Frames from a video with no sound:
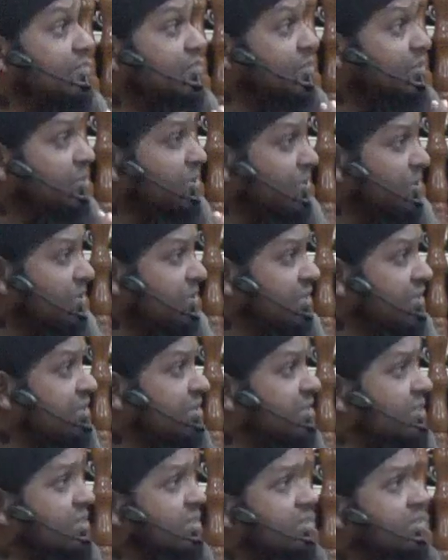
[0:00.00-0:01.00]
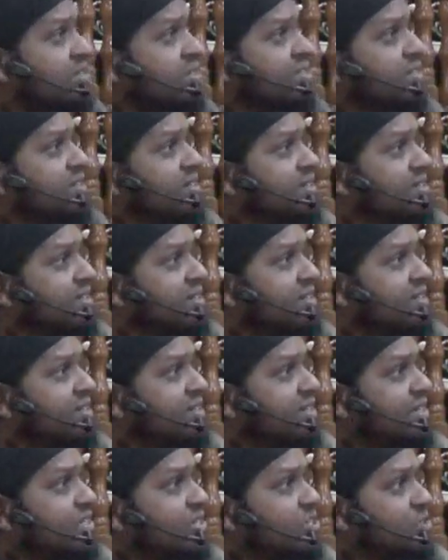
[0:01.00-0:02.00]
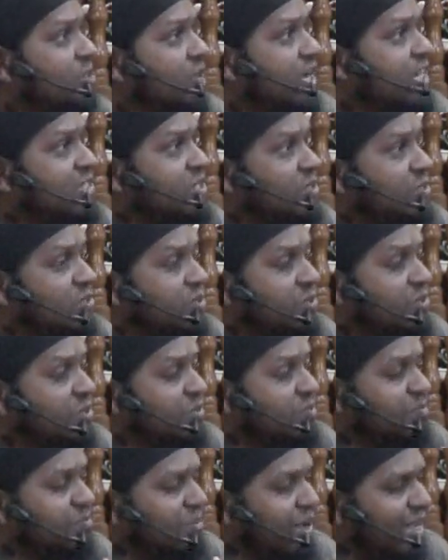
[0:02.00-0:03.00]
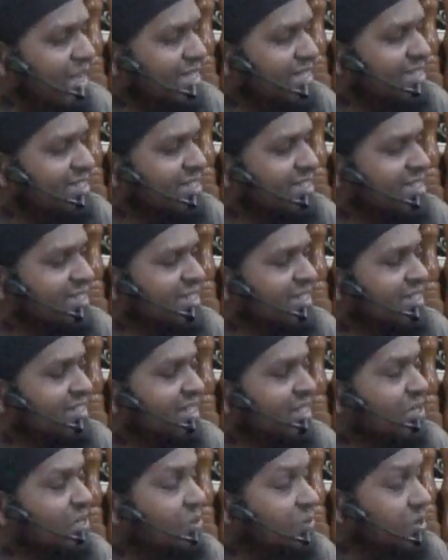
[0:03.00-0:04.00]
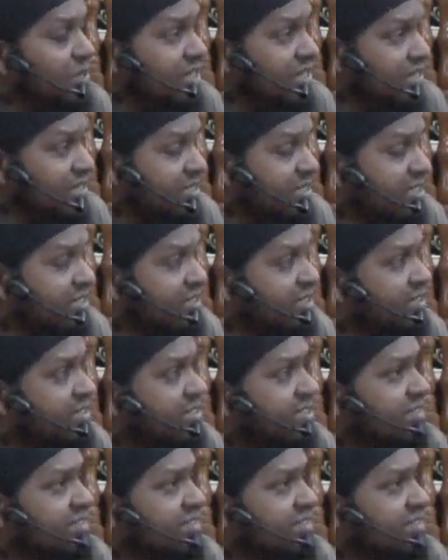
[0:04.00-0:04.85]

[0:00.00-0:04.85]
of thorns. So as you bite into it and you eat it,